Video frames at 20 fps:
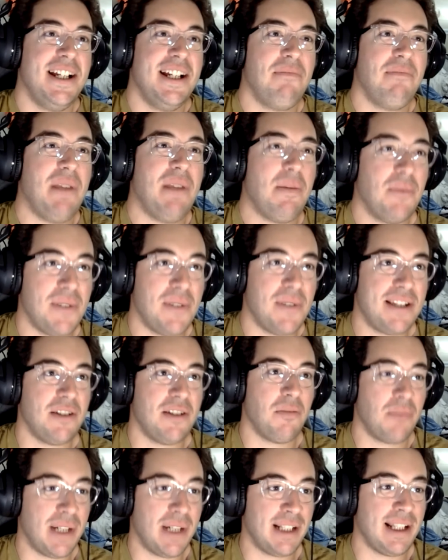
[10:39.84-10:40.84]
people still
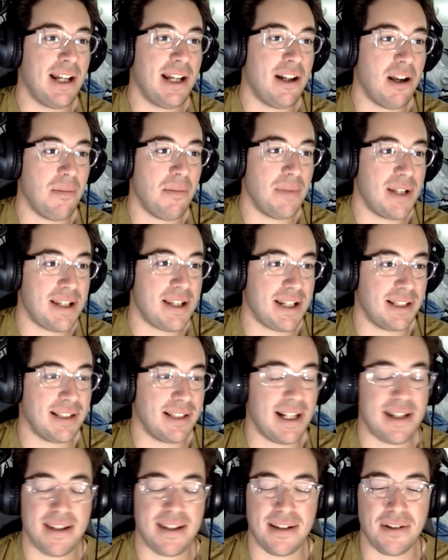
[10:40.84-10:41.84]
bring that up as like
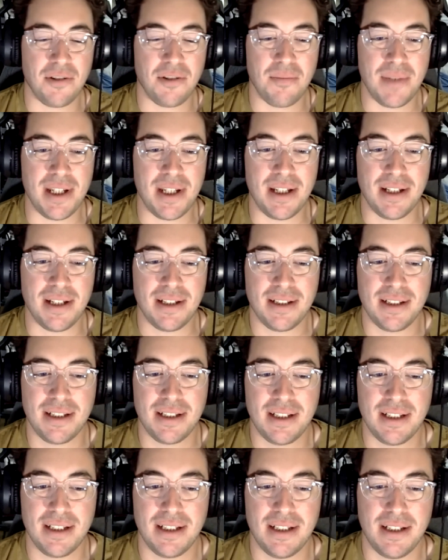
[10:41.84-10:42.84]
that's still me,
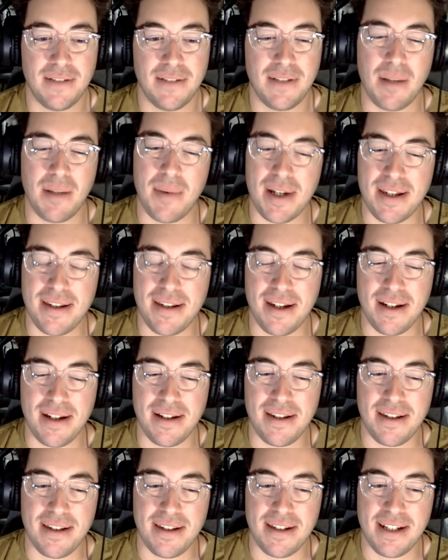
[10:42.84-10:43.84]
if that makes
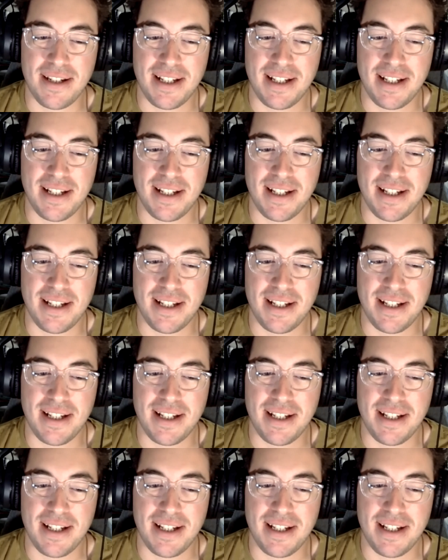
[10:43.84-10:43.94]
sense.